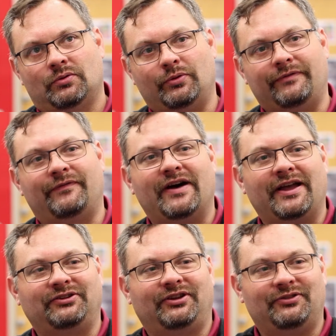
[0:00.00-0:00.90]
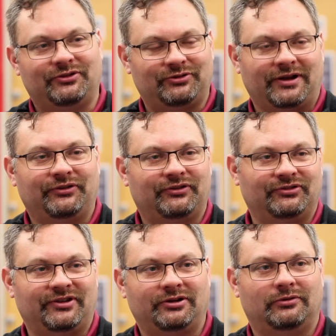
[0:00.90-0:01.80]
we find in the
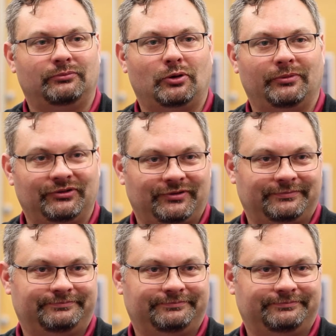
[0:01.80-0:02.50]
transcendental moment,